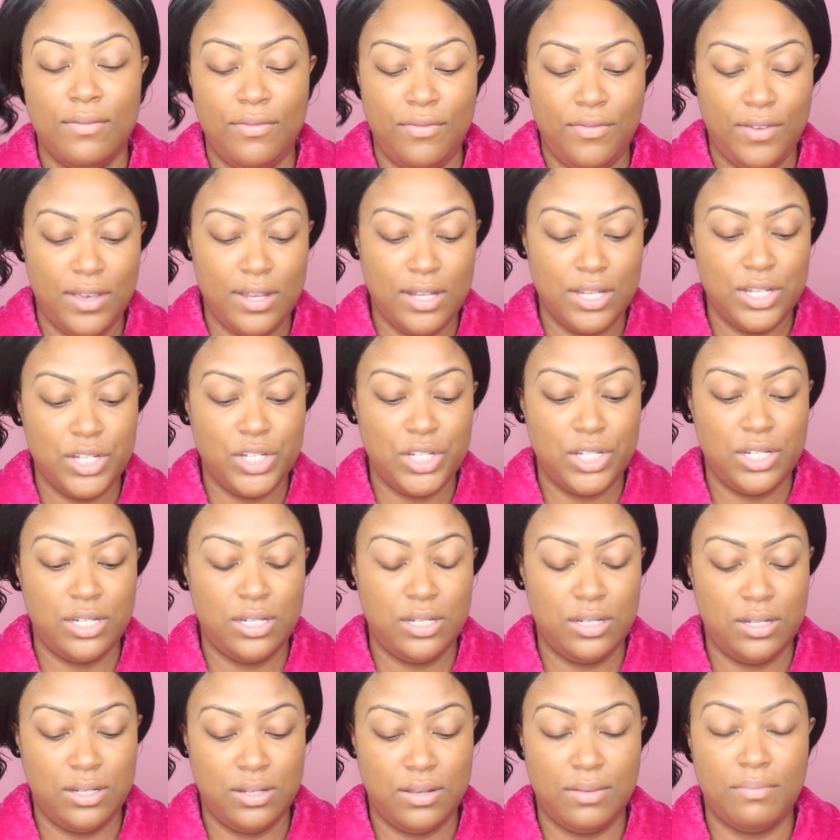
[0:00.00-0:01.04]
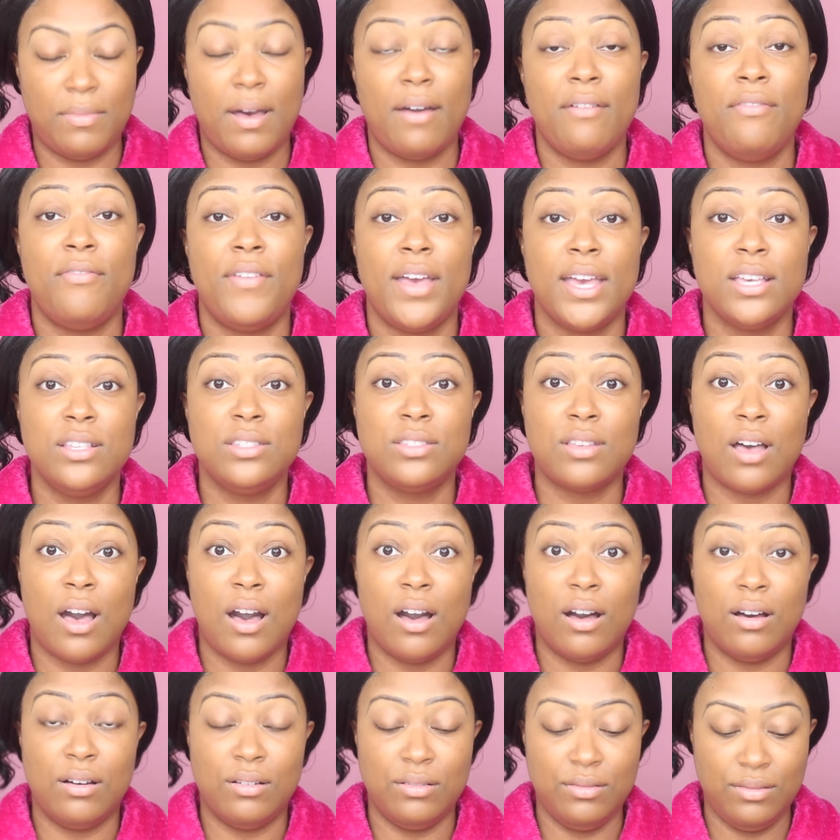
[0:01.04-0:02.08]
finish my face
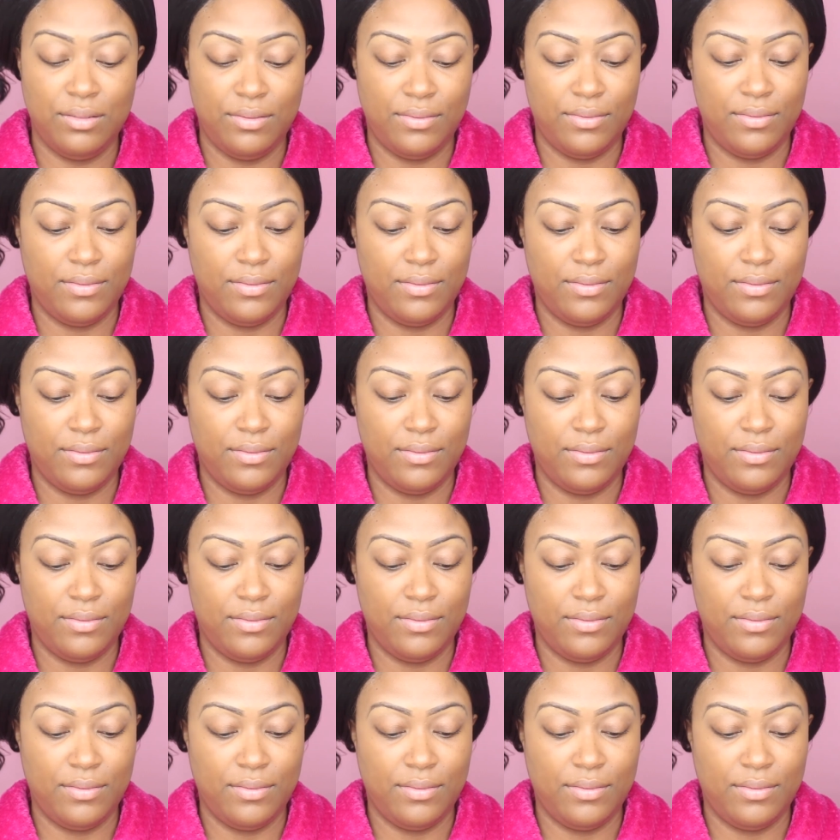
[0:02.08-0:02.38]
off.